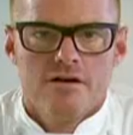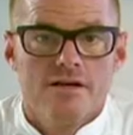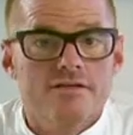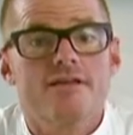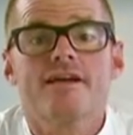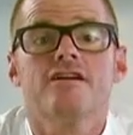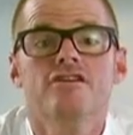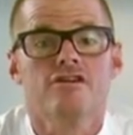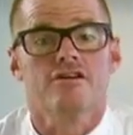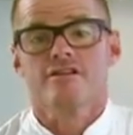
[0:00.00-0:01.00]
Let's take a
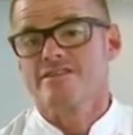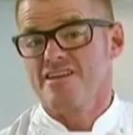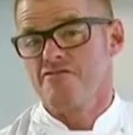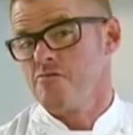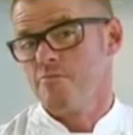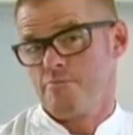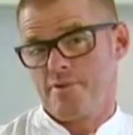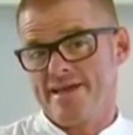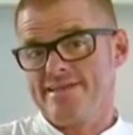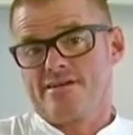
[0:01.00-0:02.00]
look at the different
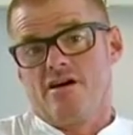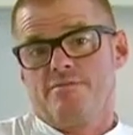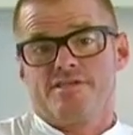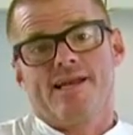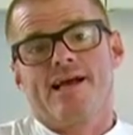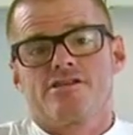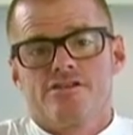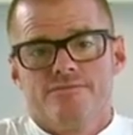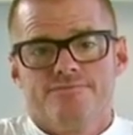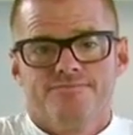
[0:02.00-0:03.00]
blade types in action.